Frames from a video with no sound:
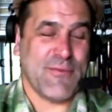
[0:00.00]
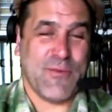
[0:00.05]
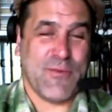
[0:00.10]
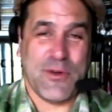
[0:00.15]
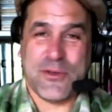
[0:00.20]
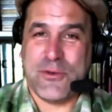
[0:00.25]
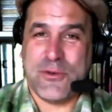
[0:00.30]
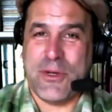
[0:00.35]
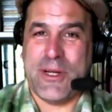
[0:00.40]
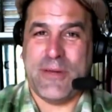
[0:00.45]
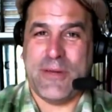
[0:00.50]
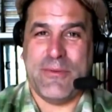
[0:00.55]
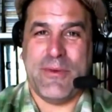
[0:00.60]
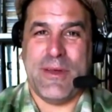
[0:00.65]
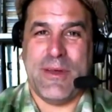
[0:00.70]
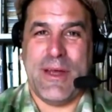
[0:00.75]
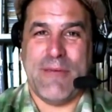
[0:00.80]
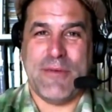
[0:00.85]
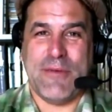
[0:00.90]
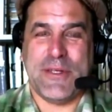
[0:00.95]
get
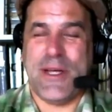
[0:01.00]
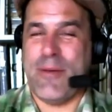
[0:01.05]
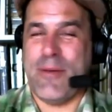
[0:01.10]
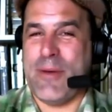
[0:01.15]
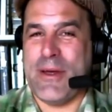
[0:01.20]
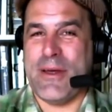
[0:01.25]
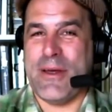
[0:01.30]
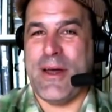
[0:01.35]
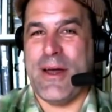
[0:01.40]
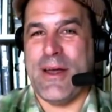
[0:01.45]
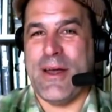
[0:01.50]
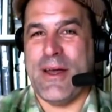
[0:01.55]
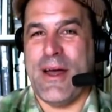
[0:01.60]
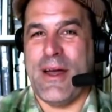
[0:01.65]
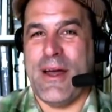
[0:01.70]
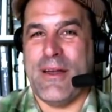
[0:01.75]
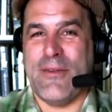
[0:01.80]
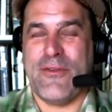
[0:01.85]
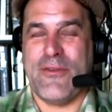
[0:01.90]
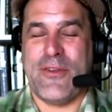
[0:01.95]
frustrated every time I
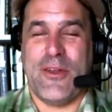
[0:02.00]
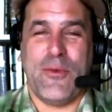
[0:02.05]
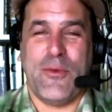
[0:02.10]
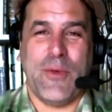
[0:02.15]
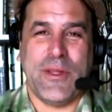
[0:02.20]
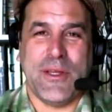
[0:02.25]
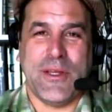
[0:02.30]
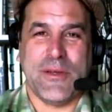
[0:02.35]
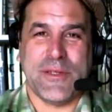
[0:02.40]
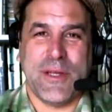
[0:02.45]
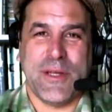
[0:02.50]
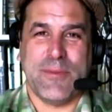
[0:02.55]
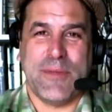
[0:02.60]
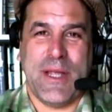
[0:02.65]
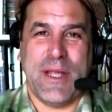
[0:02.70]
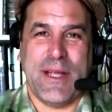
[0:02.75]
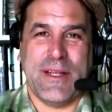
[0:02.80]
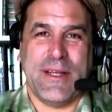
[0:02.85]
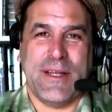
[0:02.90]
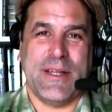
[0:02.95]
install a Windows
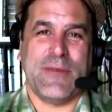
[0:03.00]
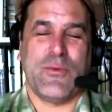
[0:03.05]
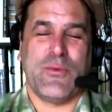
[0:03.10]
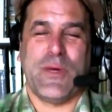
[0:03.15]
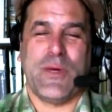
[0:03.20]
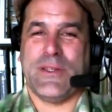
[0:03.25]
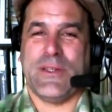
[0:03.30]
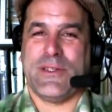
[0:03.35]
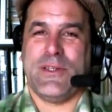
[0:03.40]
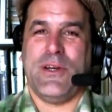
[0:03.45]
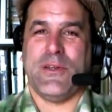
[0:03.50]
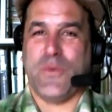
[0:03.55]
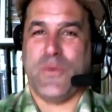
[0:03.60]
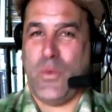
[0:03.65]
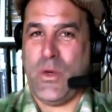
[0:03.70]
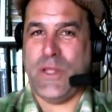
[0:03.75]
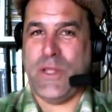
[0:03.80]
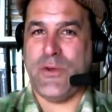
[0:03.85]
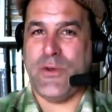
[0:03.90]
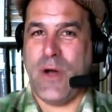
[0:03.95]
update and it reinstalls
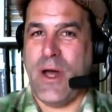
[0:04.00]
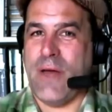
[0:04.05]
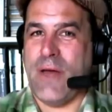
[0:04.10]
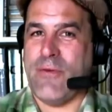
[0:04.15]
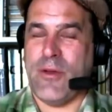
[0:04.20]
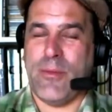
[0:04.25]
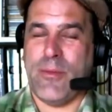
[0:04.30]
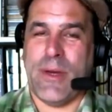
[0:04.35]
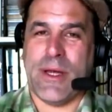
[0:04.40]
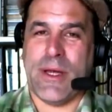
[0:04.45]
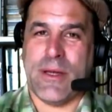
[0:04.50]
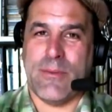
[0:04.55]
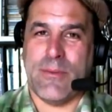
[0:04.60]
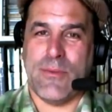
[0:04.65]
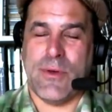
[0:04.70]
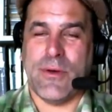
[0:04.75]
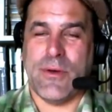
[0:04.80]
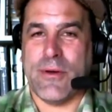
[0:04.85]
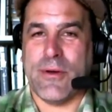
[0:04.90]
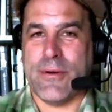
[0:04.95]
OneDrive on my
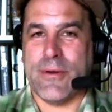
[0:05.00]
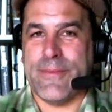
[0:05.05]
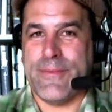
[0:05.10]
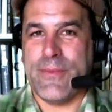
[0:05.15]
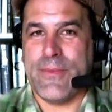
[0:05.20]
computer.